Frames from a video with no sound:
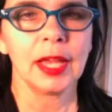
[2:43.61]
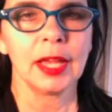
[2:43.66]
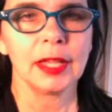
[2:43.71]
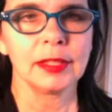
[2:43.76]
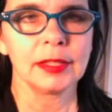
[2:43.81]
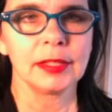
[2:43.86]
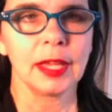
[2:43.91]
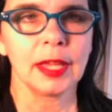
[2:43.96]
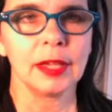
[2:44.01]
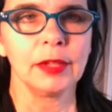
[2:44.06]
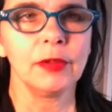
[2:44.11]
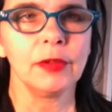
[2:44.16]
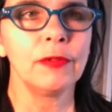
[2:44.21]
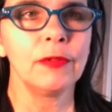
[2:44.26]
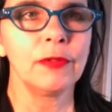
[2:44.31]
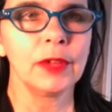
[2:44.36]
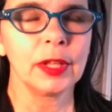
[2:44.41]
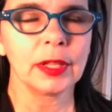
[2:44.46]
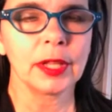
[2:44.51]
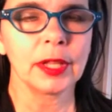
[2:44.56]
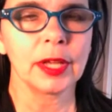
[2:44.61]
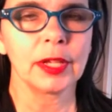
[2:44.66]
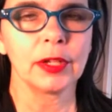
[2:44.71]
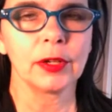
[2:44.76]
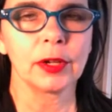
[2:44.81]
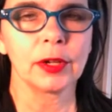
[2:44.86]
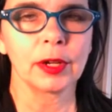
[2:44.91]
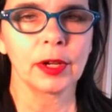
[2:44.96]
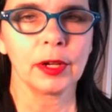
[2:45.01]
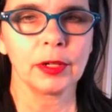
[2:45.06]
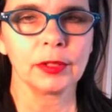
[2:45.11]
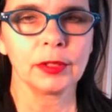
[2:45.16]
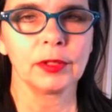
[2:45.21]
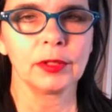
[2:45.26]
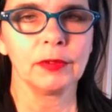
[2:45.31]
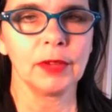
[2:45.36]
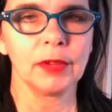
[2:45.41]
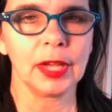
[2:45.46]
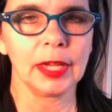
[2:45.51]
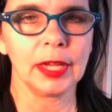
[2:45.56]
is that you feel like you're
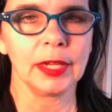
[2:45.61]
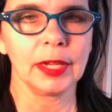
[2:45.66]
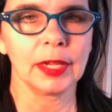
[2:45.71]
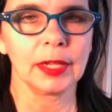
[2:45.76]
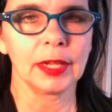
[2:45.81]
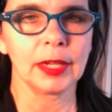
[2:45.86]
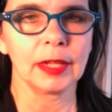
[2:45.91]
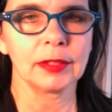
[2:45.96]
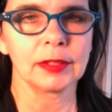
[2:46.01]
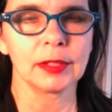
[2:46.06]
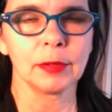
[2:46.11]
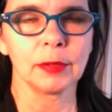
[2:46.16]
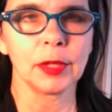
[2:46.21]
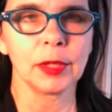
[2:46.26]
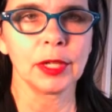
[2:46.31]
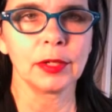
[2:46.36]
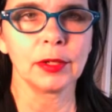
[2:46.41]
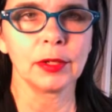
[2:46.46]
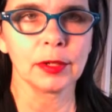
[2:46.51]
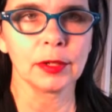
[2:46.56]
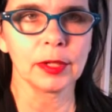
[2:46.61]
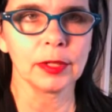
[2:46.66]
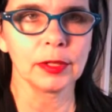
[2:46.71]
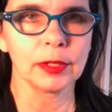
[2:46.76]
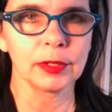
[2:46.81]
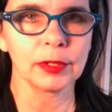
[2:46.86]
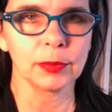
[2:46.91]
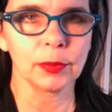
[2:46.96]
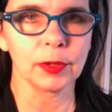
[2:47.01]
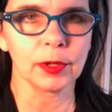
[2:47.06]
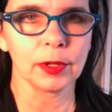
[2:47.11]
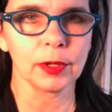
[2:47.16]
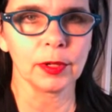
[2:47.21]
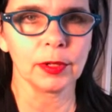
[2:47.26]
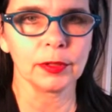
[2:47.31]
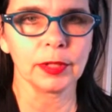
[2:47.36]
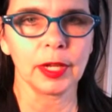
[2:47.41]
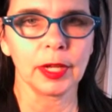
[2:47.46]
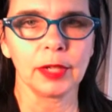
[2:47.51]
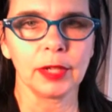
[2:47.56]
cultivating something good in this
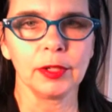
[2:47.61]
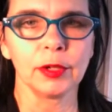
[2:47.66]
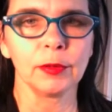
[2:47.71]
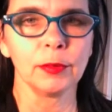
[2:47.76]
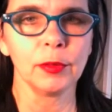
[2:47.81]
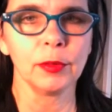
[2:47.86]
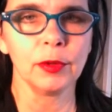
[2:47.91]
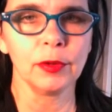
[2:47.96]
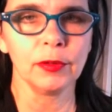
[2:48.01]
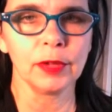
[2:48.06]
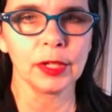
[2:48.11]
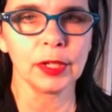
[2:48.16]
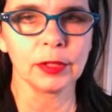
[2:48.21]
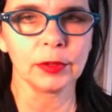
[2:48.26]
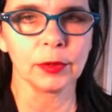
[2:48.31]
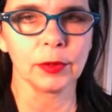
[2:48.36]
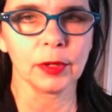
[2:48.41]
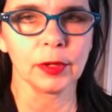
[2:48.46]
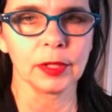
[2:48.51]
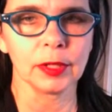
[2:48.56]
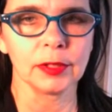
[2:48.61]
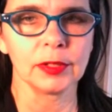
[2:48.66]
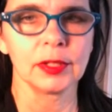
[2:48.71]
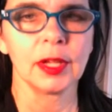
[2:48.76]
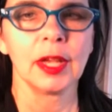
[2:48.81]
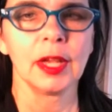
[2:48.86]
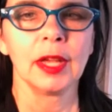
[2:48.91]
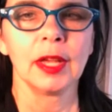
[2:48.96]
world and you're moving towards